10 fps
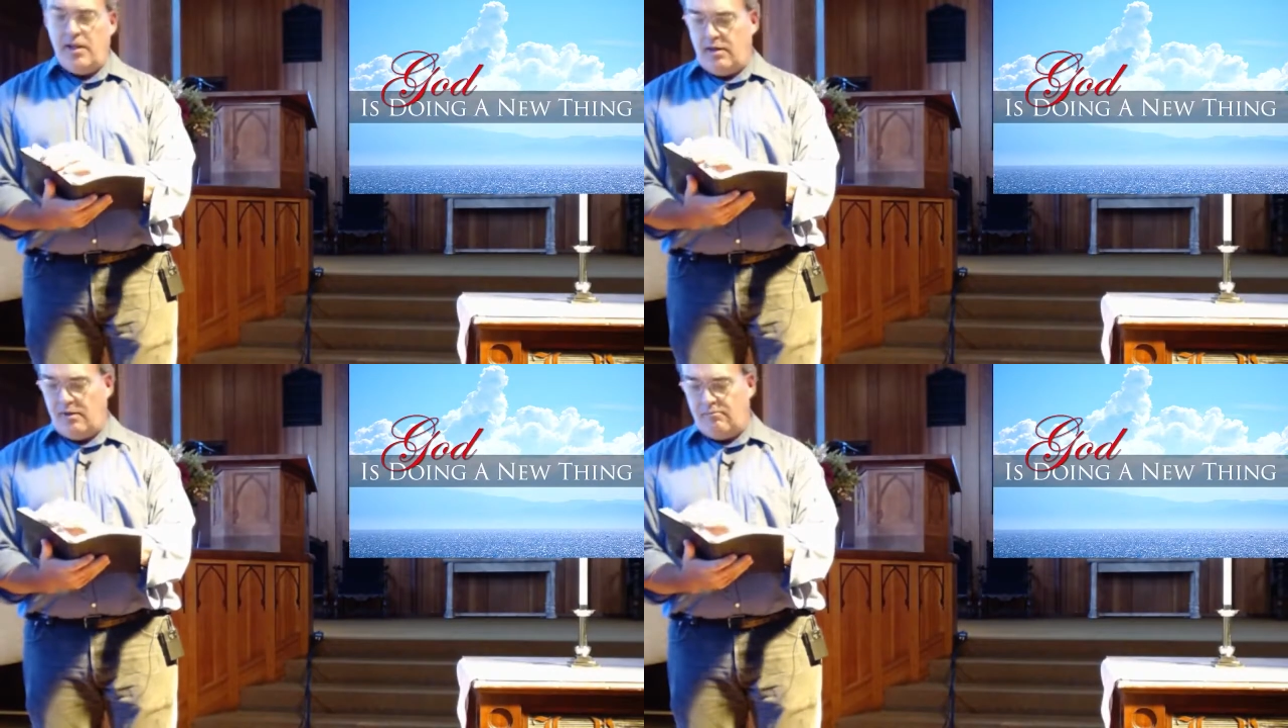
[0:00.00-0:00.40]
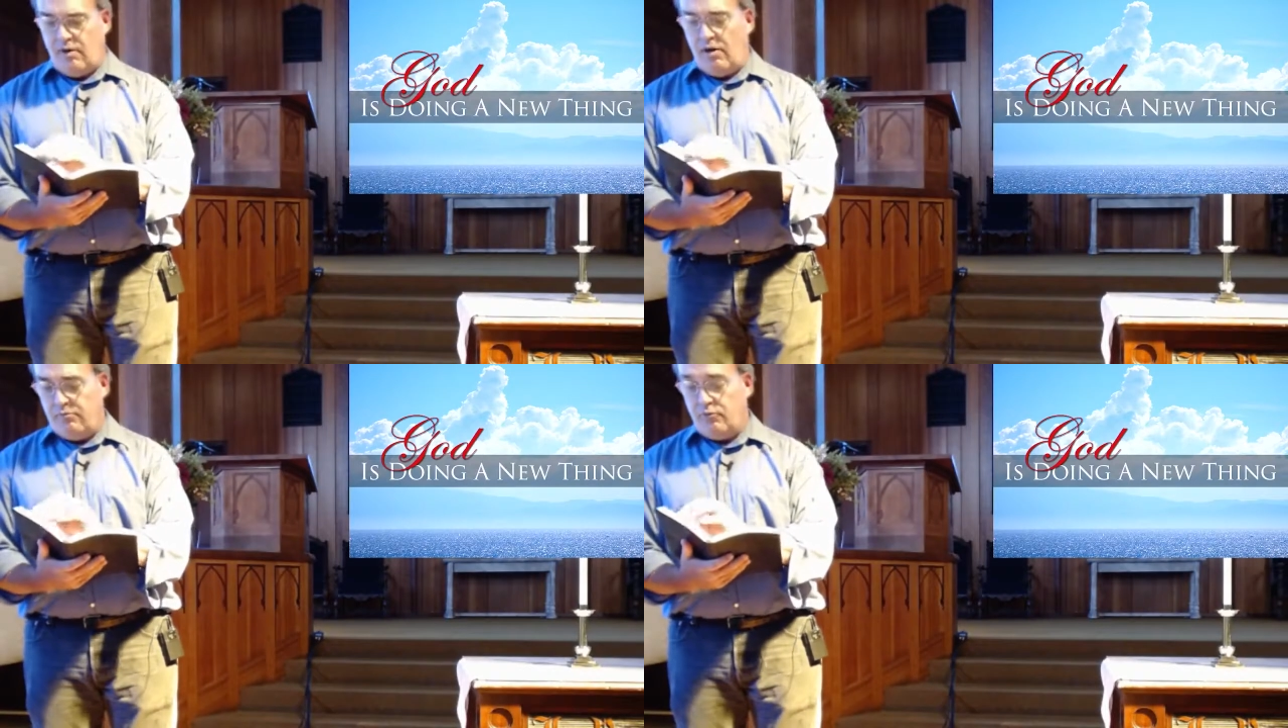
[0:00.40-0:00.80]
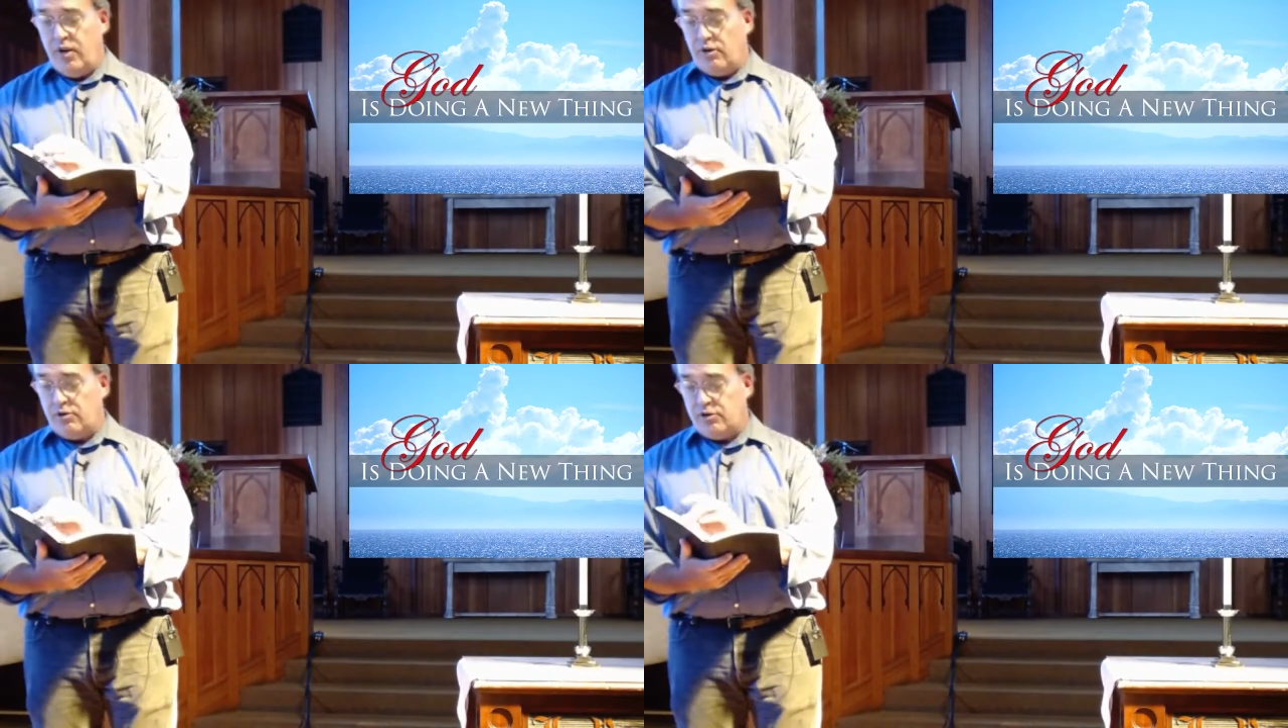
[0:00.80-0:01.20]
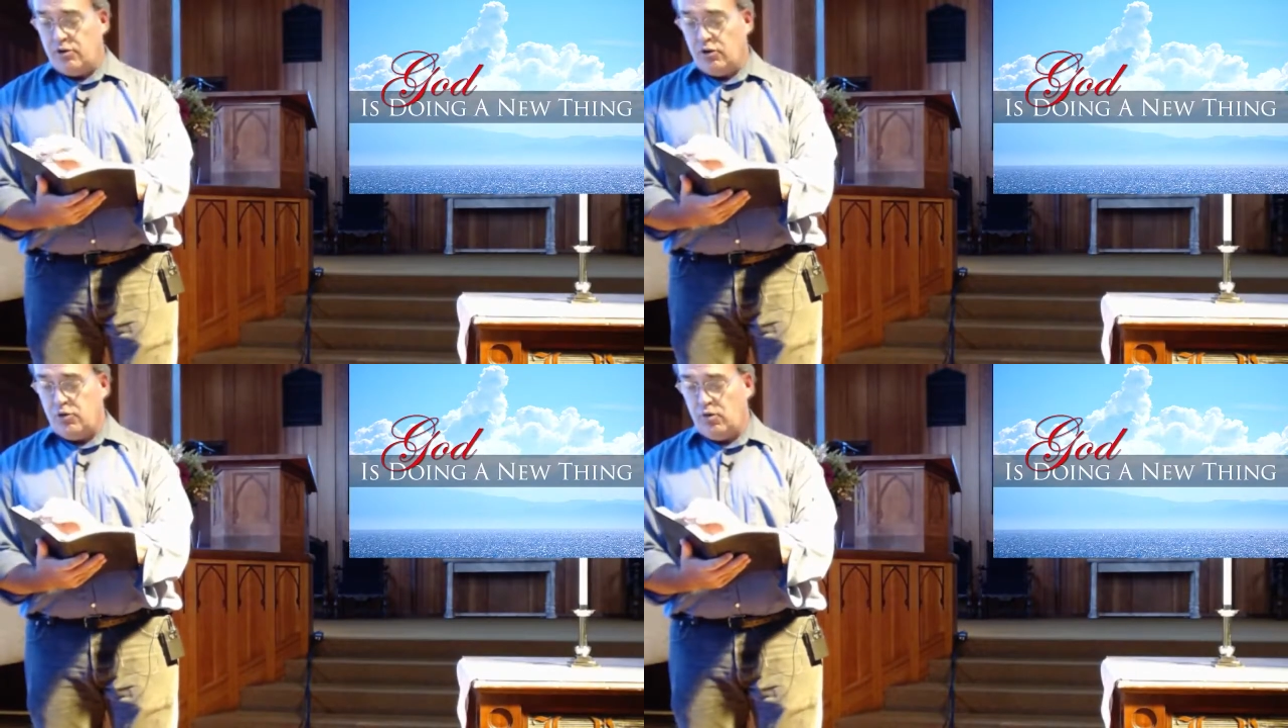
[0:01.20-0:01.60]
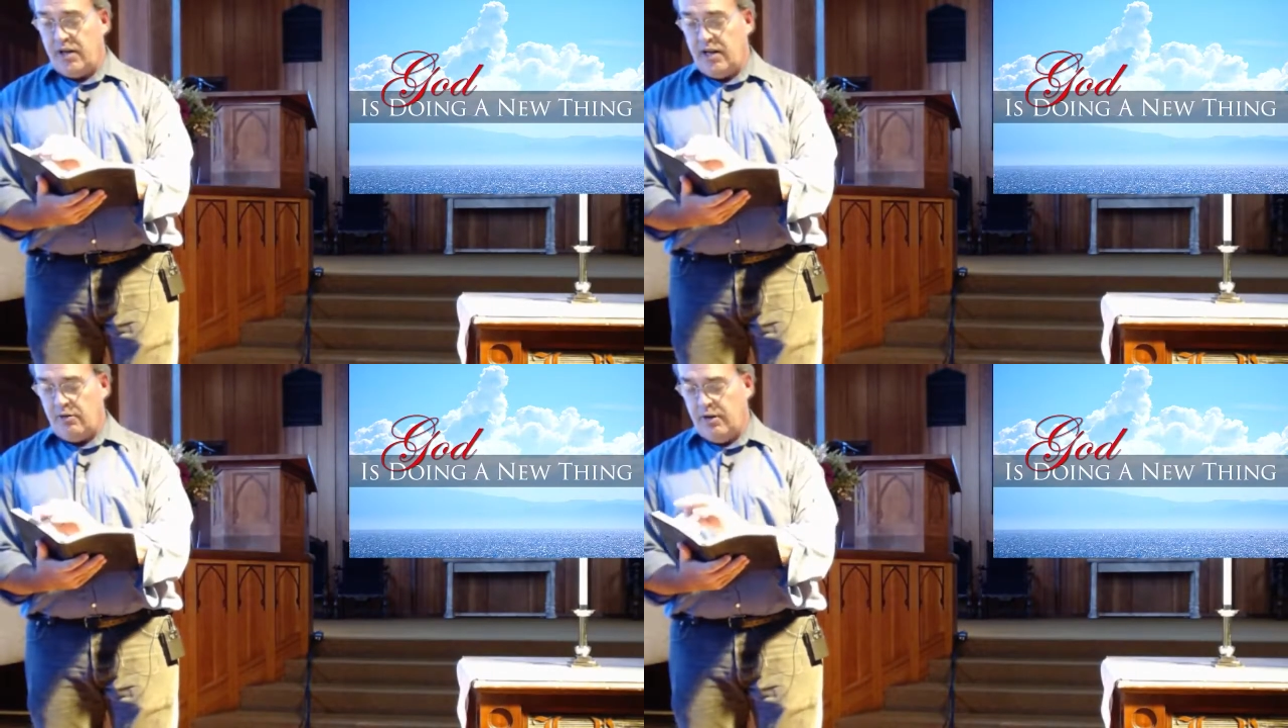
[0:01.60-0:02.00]
uh, the readers, those who are
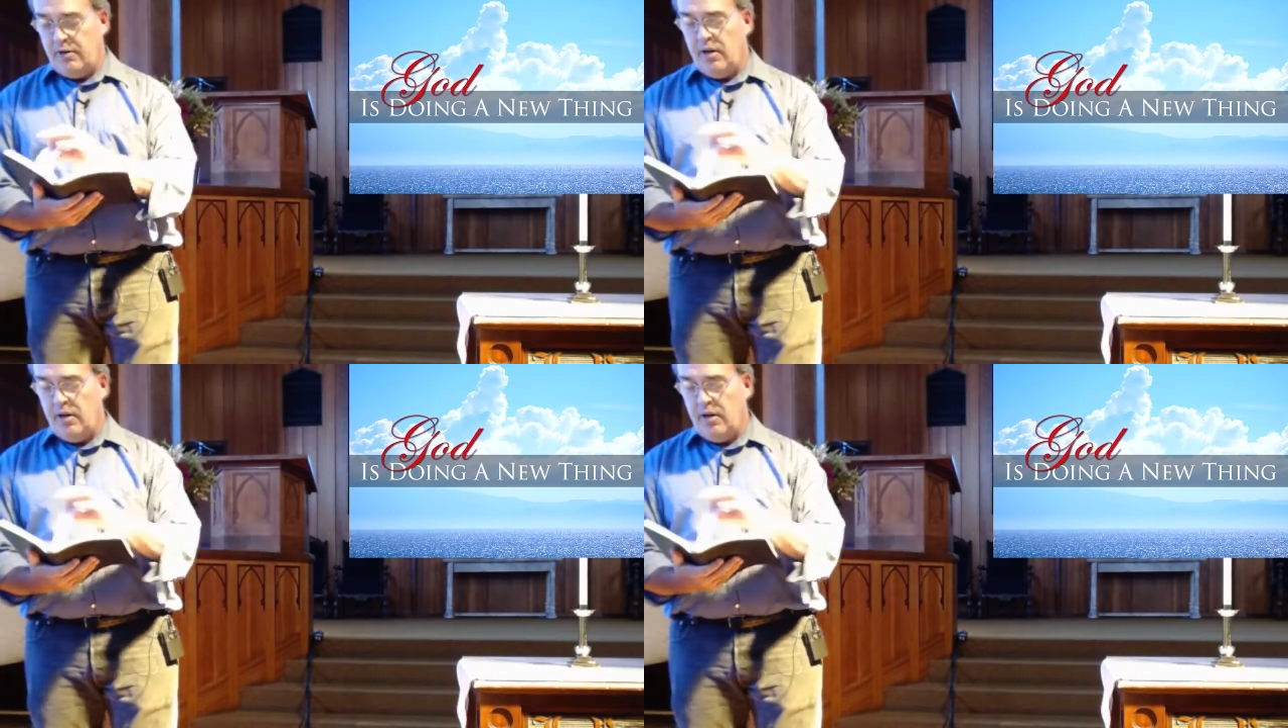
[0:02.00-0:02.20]
hearing,